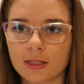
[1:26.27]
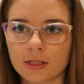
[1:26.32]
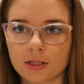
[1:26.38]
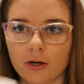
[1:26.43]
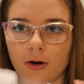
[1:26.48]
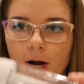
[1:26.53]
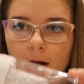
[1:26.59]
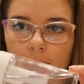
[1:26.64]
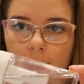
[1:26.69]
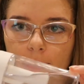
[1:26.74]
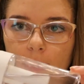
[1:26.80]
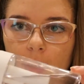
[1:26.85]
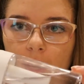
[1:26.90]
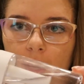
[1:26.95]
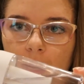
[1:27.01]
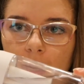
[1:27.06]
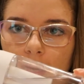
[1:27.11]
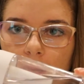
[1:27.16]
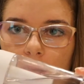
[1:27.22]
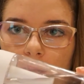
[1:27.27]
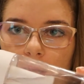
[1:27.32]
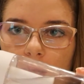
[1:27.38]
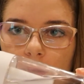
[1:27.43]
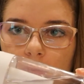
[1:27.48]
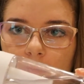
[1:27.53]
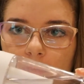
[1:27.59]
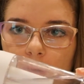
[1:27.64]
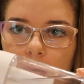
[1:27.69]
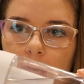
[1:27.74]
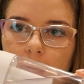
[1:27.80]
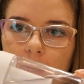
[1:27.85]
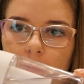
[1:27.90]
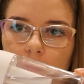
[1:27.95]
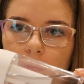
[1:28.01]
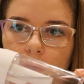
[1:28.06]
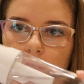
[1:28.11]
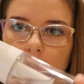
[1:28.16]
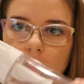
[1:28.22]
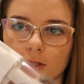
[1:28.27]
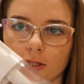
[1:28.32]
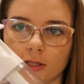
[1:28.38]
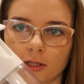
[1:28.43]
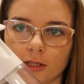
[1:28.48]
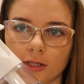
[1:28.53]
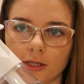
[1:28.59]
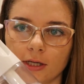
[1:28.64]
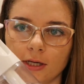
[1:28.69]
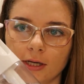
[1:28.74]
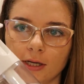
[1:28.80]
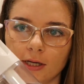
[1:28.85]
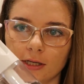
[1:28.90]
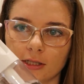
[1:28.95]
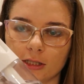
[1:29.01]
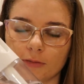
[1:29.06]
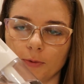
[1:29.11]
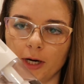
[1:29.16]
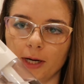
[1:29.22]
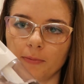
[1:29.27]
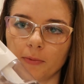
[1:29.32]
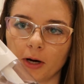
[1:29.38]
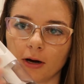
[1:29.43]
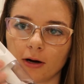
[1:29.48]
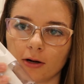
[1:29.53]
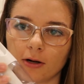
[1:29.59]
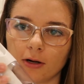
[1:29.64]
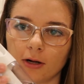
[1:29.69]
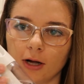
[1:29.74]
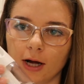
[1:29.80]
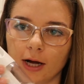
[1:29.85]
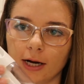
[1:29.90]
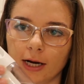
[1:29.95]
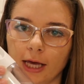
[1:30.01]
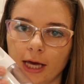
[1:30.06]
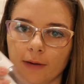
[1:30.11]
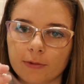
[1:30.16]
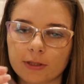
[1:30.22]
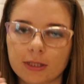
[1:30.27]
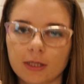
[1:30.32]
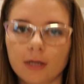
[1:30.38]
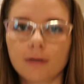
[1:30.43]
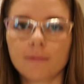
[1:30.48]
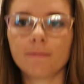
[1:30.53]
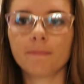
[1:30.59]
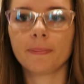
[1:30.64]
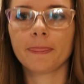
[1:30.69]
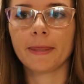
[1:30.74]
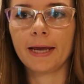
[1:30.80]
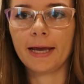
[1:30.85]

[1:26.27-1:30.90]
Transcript: So I bought a fine mister spray bottle on Amazon,